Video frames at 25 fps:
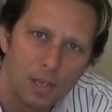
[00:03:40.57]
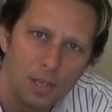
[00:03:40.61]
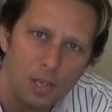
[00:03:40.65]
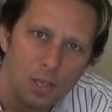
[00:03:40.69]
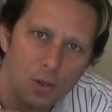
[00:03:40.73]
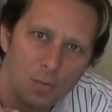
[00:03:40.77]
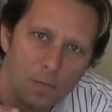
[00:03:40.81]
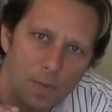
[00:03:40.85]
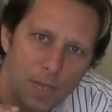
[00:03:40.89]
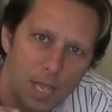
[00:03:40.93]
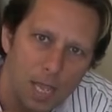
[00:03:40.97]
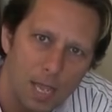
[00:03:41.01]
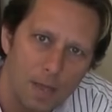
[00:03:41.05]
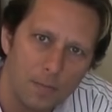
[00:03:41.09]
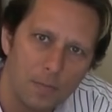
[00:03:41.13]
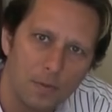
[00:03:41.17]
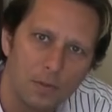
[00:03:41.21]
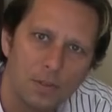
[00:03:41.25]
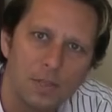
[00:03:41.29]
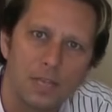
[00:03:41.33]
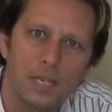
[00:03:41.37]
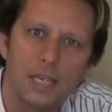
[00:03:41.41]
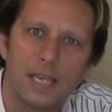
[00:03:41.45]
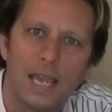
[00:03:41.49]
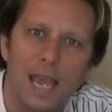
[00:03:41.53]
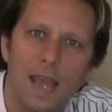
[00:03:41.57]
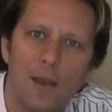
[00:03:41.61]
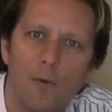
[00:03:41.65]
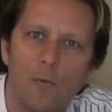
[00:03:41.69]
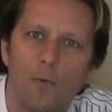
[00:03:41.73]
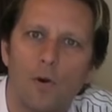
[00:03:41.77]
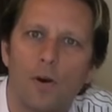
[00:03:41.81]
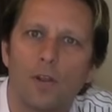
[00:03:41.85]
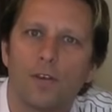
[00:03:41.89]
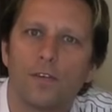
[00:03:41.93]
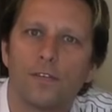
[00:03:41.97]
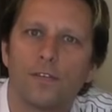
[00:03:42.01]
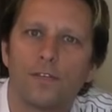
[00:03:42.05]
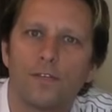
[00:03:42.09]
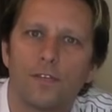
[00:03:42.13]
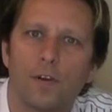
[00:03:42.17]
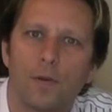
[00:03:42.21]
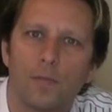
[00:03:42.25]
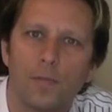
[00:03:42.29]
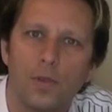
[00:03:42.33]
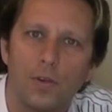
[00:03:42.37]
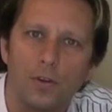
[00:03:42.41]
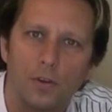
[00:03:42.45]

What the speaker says: you'll be able to get one from